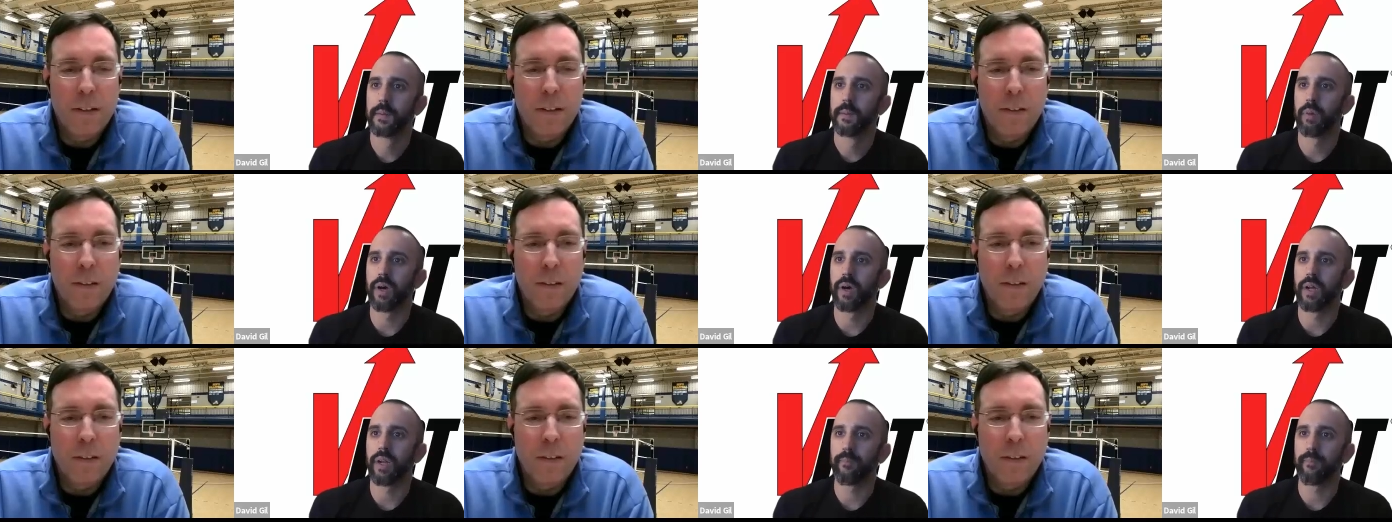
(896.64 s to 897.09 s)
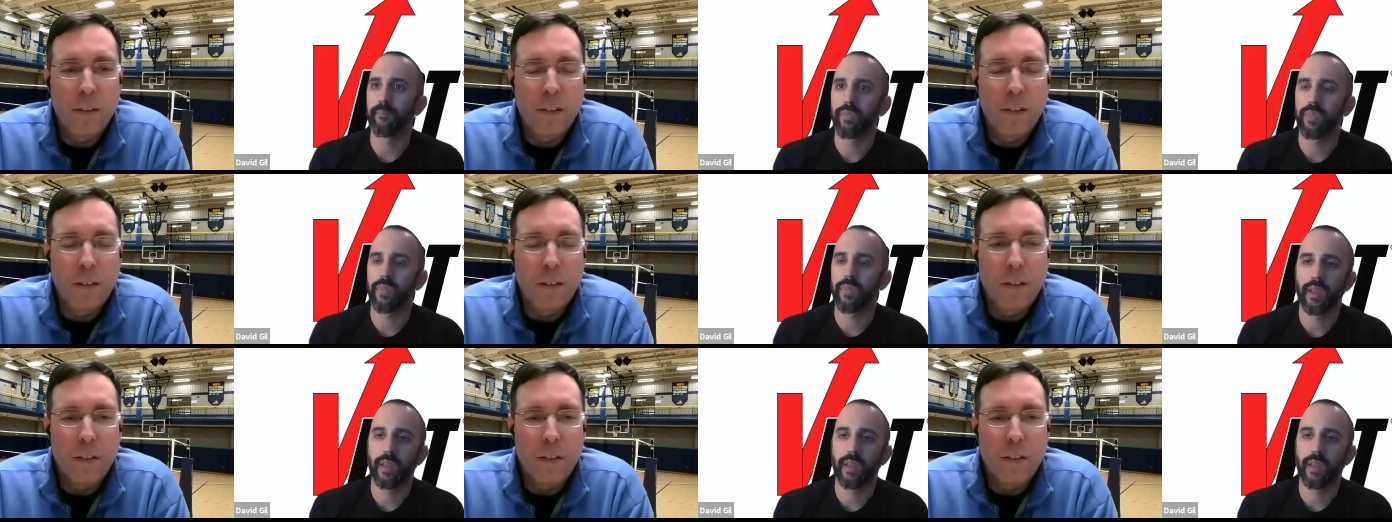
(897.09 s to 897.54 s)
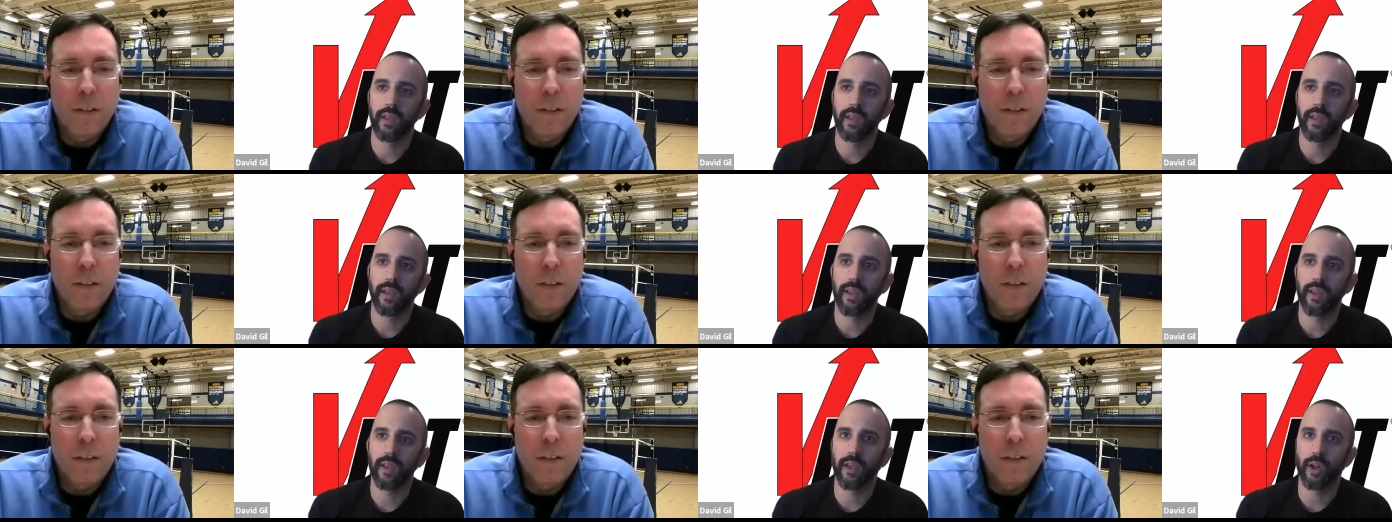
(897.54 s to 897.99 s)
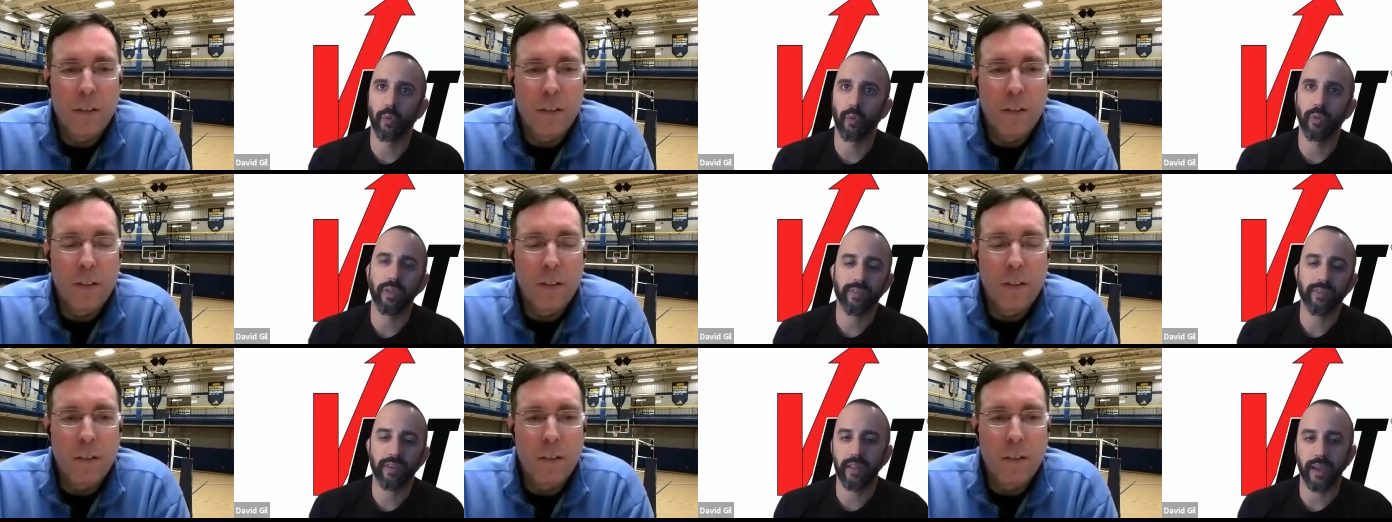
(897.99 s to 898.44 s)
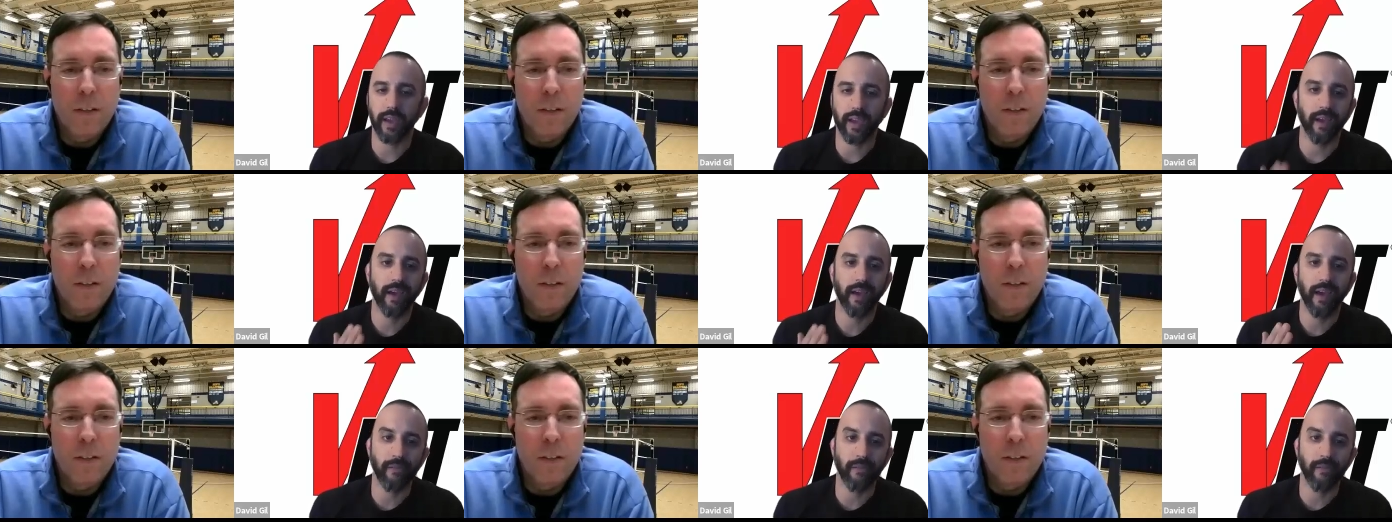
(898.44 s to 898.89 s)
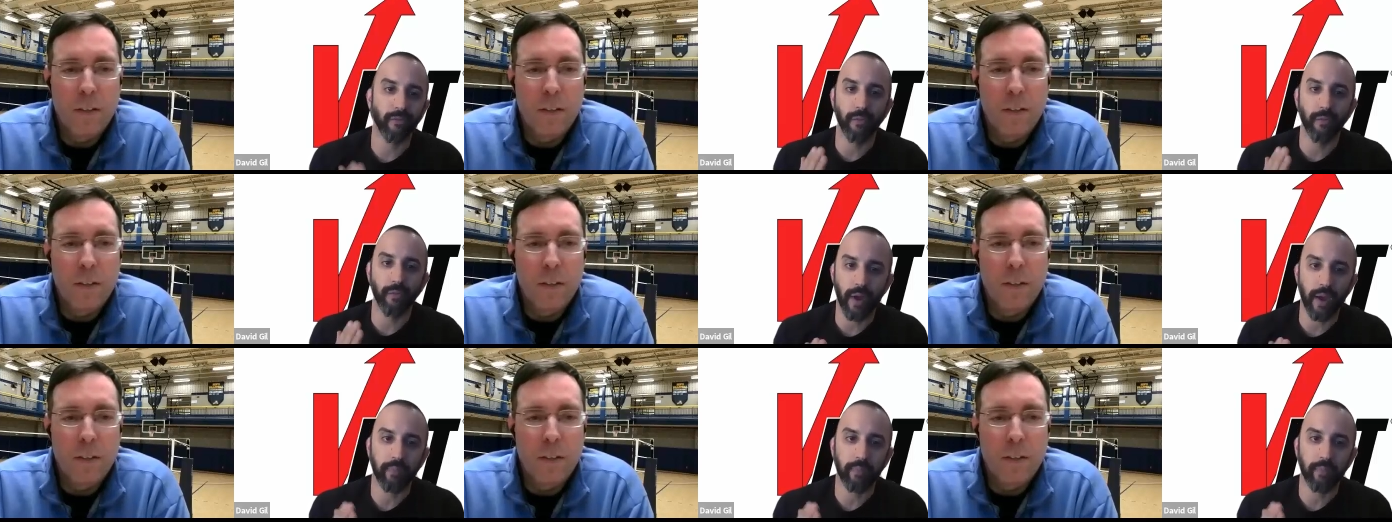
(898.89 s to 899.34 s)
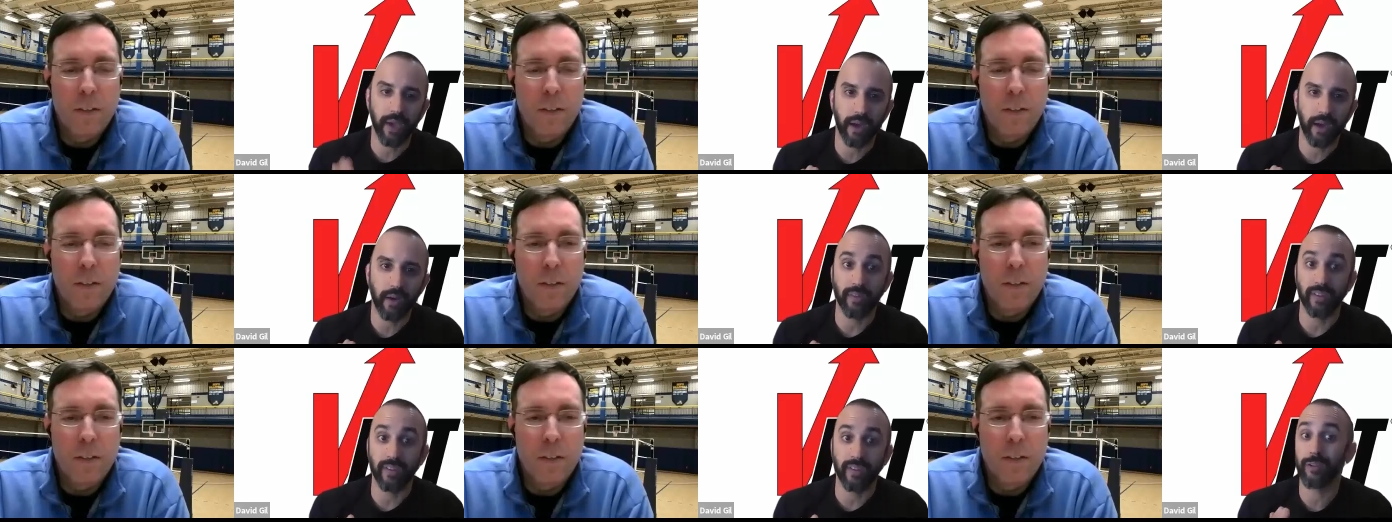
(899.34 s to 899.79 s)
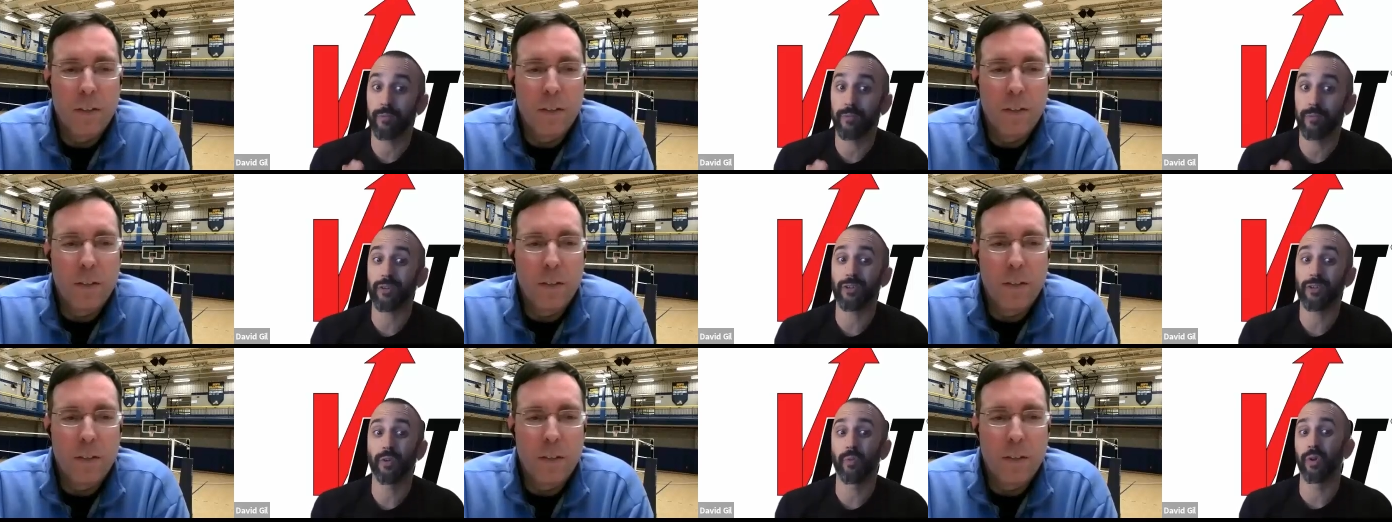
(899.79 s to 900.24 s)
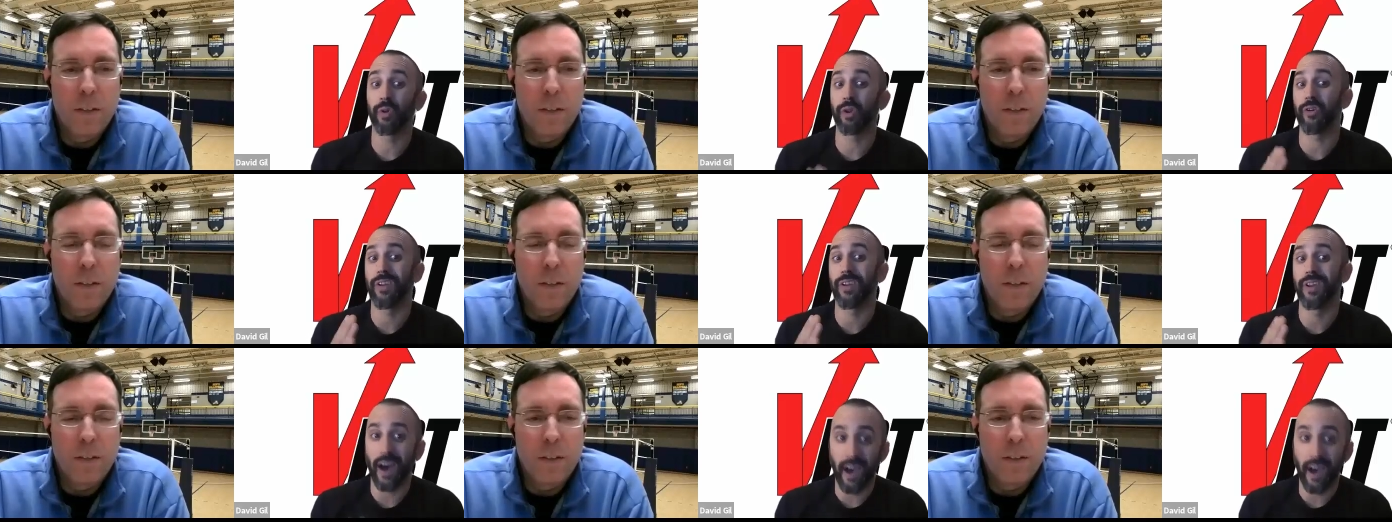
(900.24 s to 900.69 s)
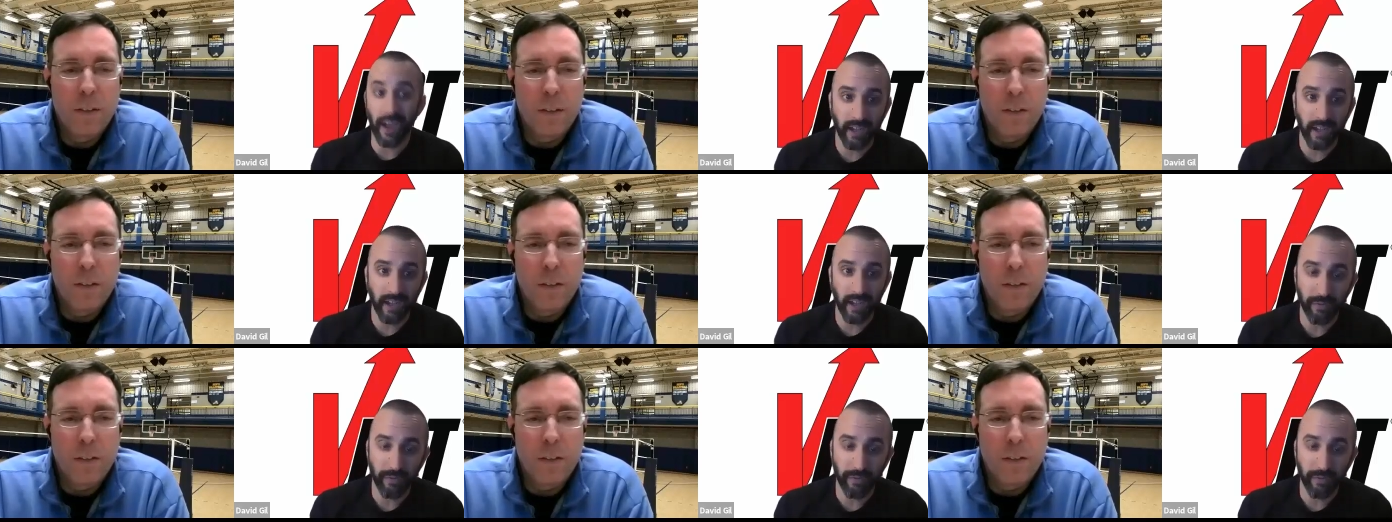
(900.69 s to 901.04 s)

Speaker 1: but you know, when they say like every rep counts, especially when you're not in